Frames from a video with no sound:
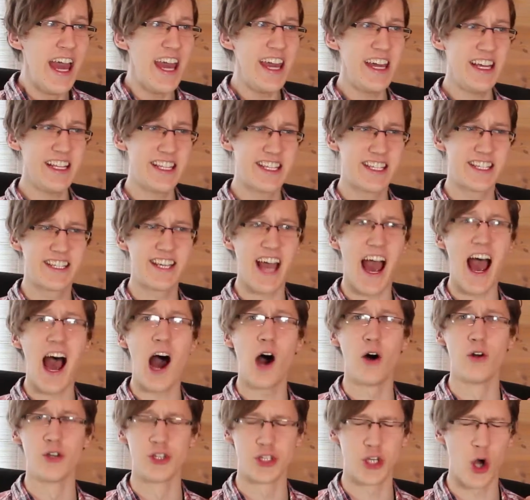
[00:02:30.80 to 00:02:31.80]
It
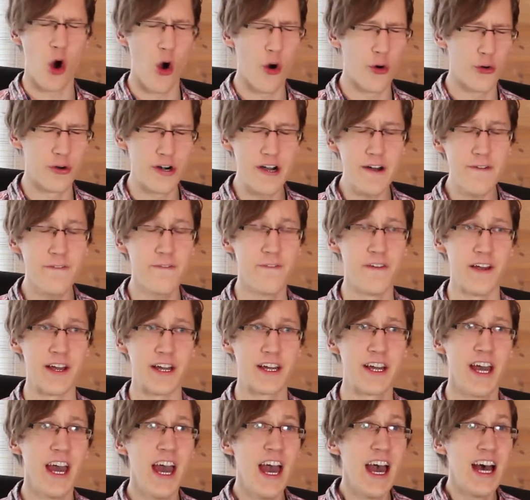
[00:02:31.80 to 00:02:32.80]
sounds
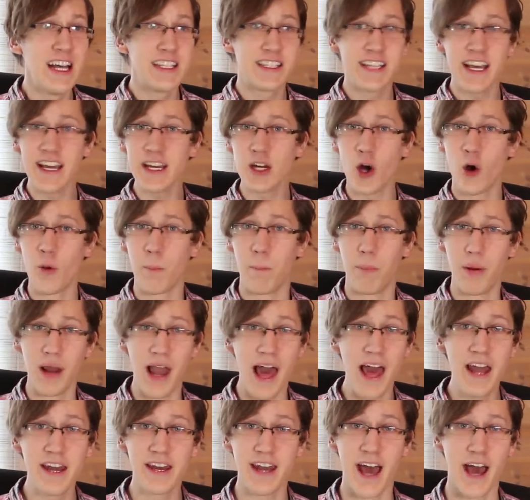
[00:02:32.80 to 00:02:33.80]
horrific! They don't
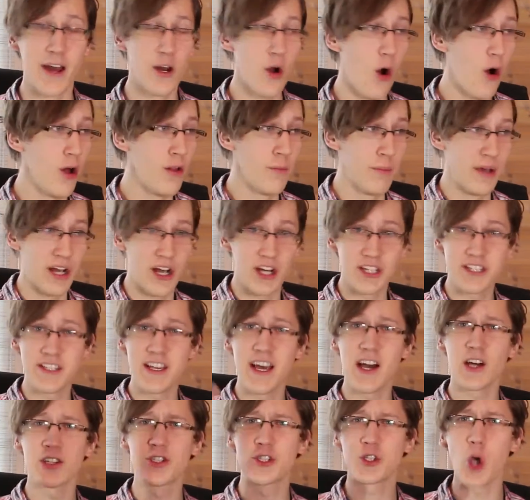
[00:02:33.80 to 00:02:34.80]
blend at all because
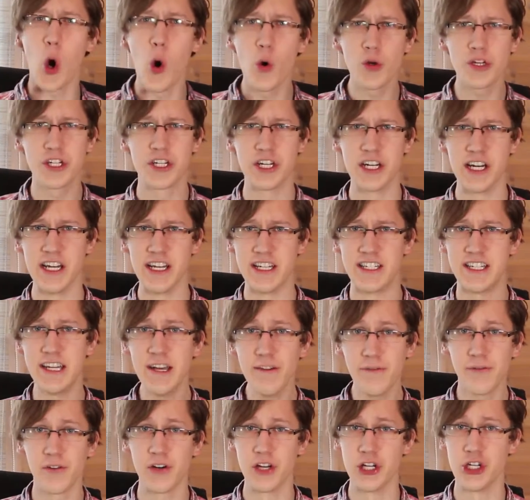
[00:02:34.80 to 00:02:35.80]
they are totally
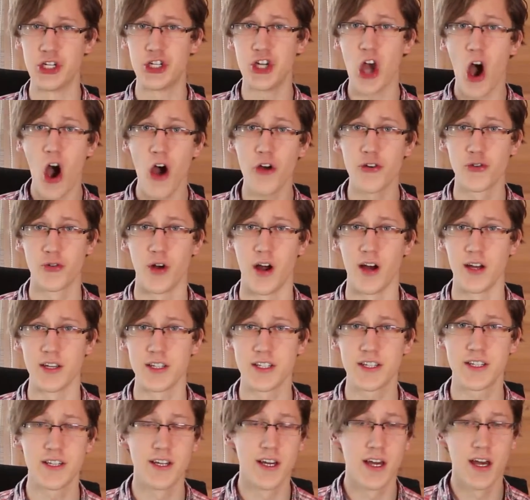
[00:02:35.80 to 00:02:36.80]
different
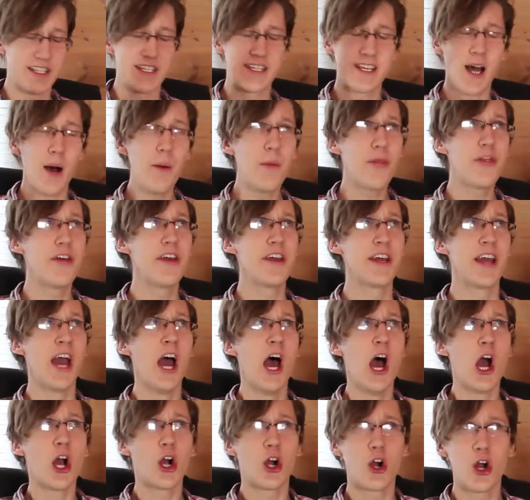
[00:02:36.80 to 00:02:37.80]
genres. It's something
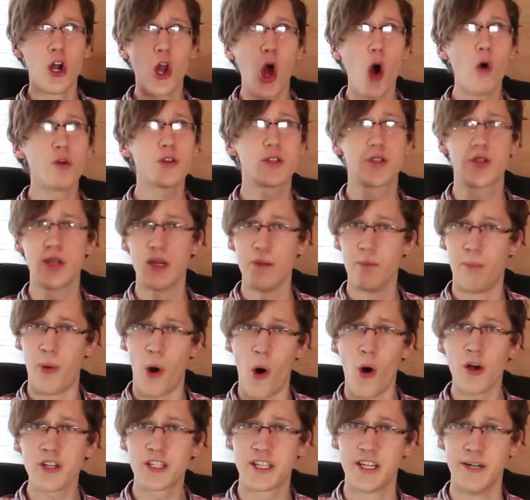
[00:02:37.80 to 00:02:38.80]
close to
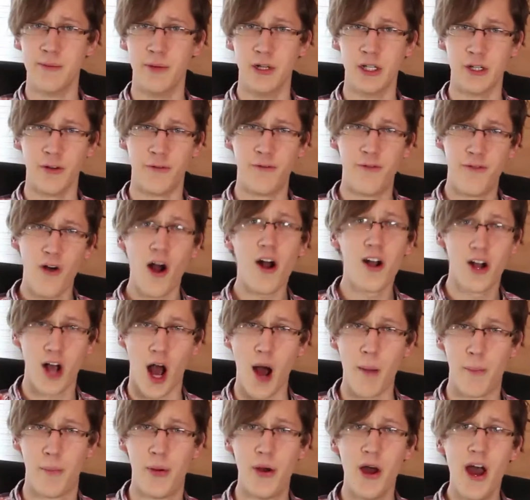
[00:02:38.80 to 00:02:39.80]
impossible to fuck
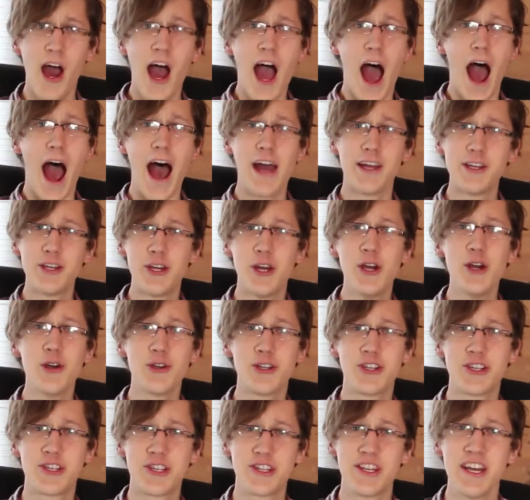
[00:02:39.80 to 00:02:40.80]
up, and you
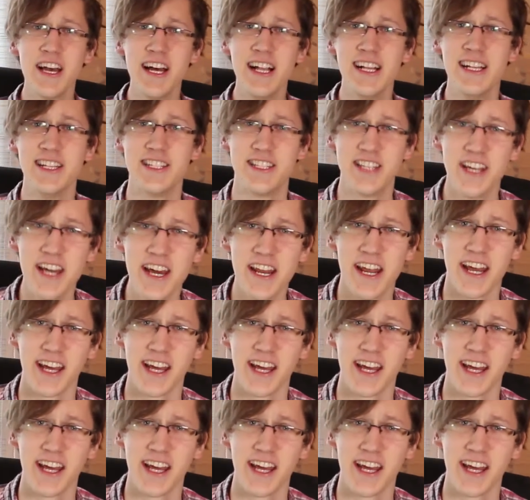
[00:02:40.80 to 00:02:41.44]
still did